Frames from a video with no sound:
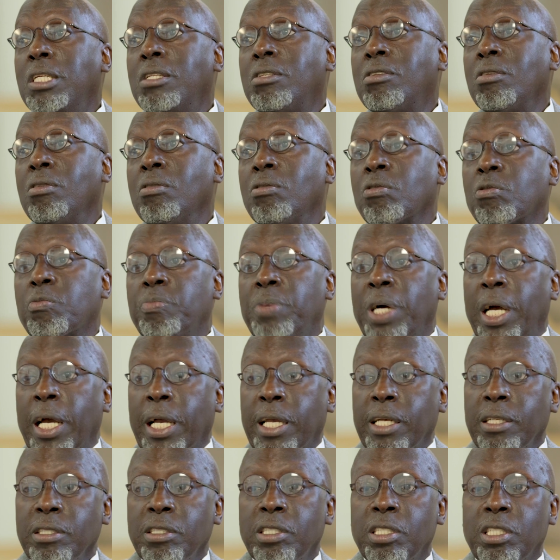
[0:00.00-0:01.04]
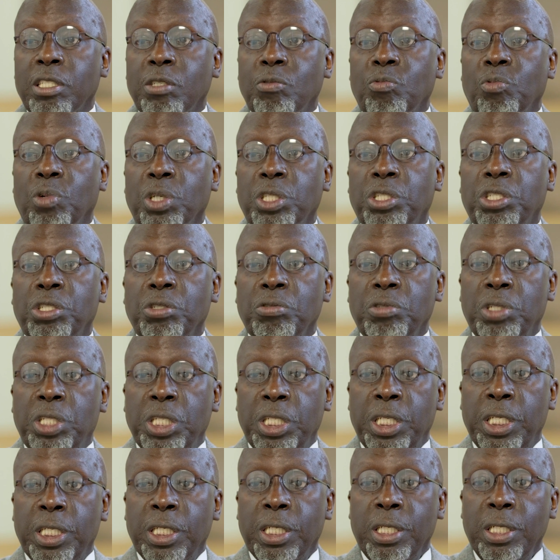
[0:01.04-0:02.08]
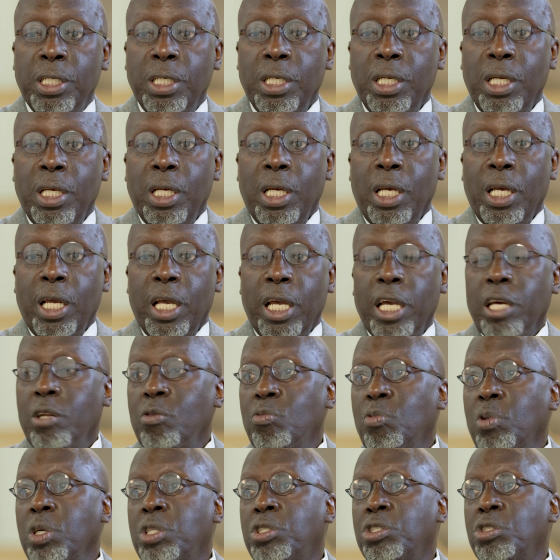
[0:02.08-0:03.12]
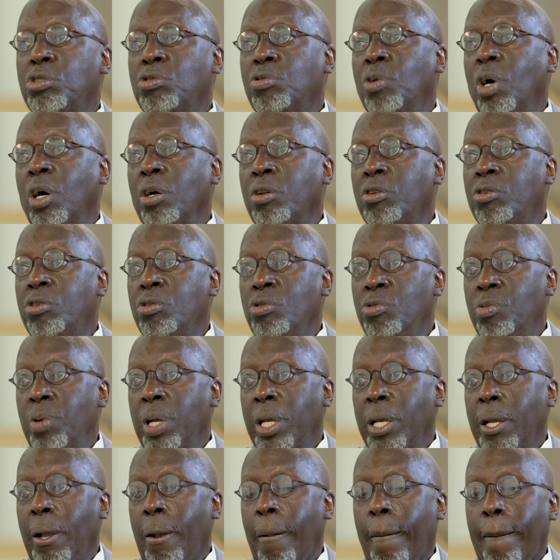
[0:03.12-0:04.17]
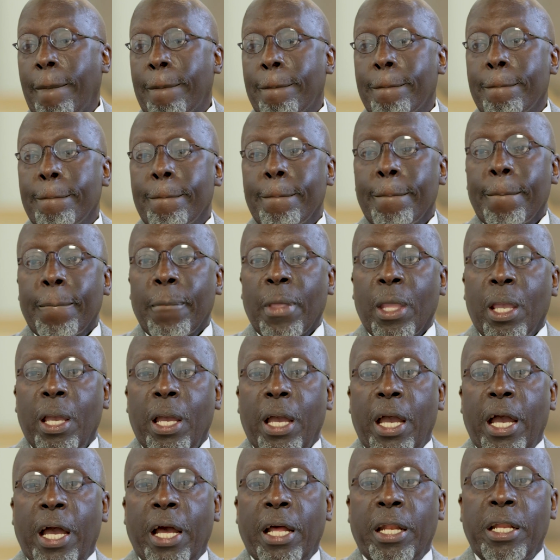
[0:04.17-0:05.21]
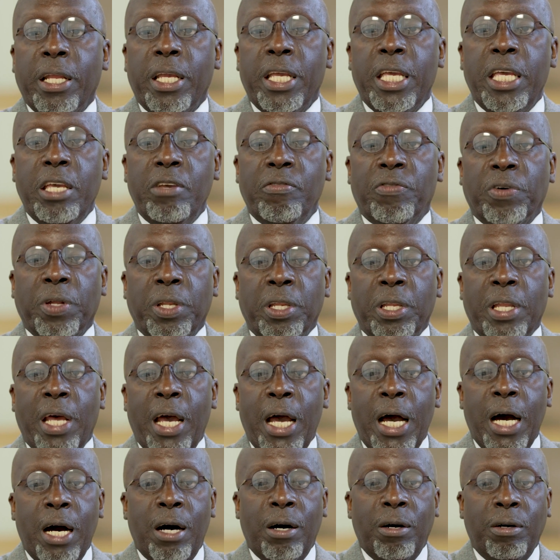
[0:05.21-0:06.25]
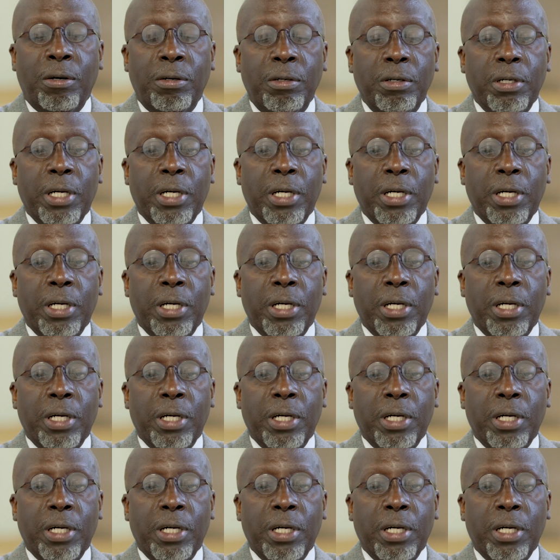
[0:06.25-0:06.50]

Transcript: to look back and see what you did and what you are doing. And even now,